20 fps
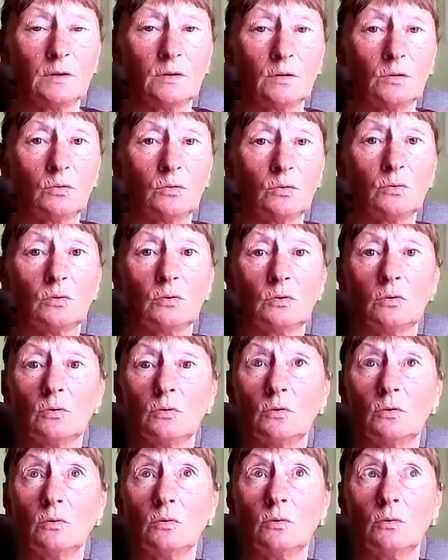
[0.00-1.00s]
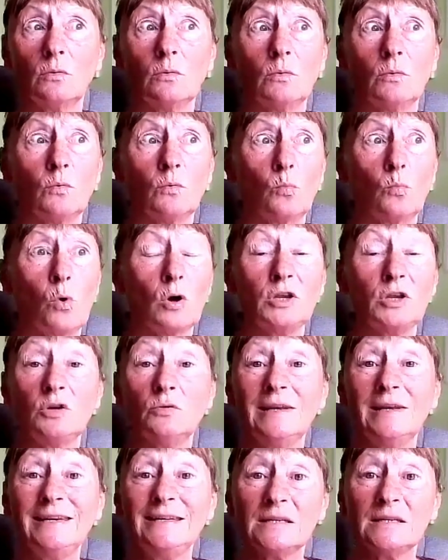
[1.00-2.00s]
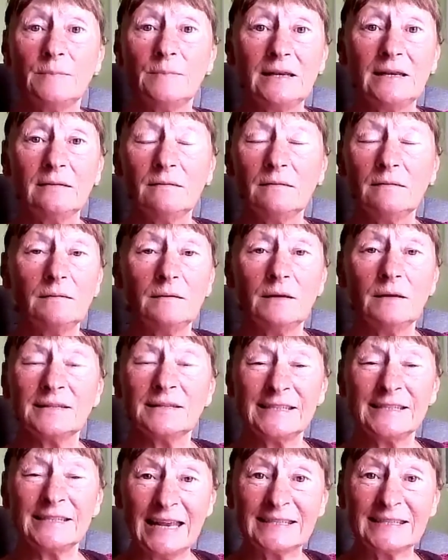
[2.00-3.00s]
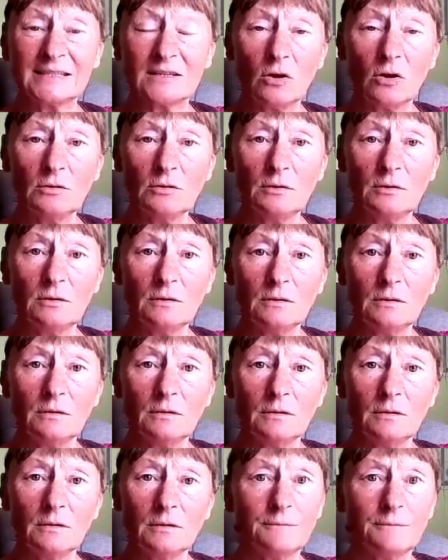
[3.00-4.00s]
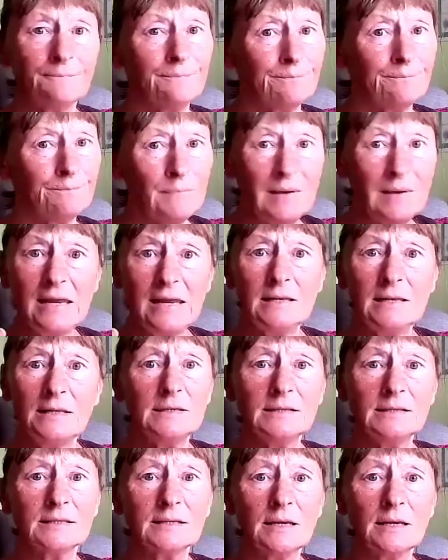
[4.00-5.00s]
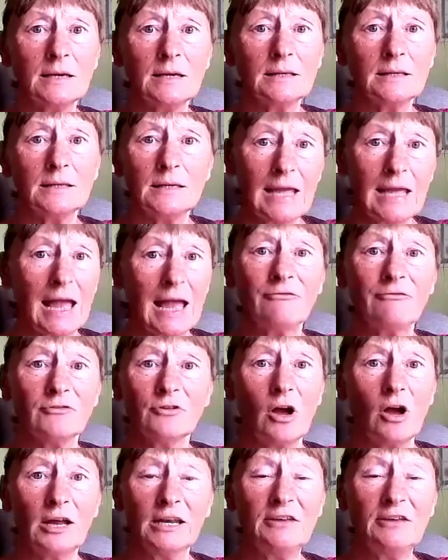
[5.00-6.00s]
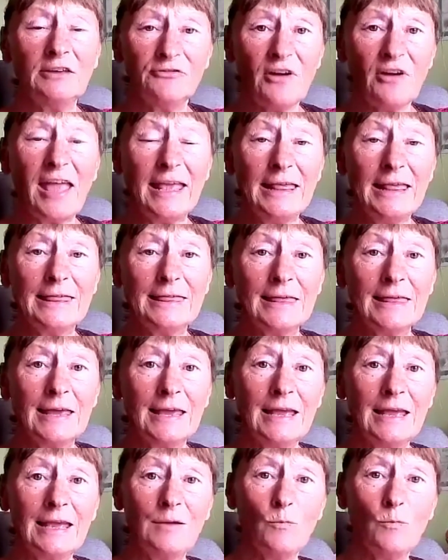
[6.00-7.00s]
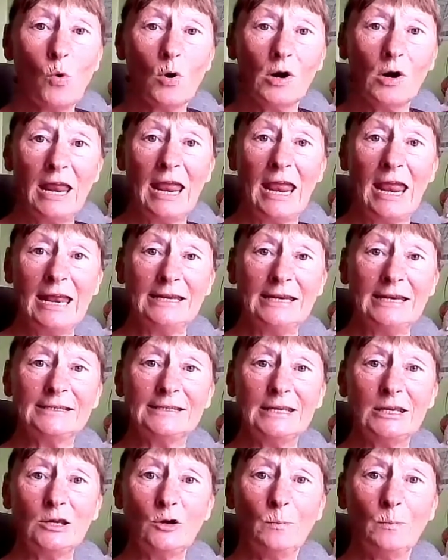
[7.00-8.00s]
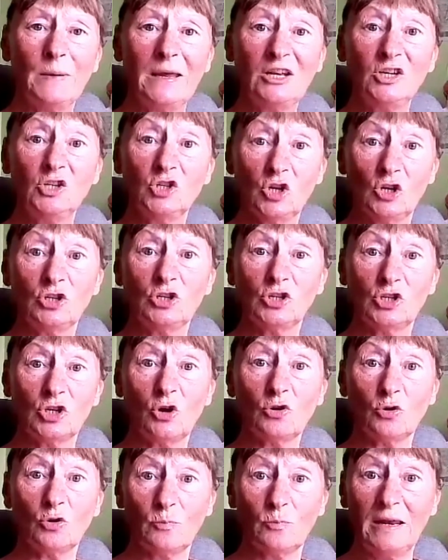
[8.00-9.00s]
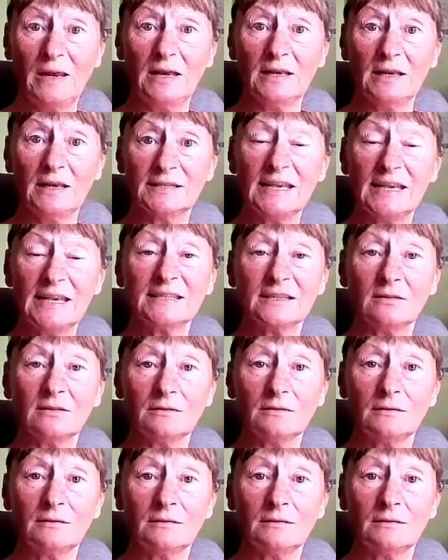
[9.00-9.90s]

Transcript: or what you need to be assessed on means that you haven't got any faith in what it is that you're being judged on or being assessed on.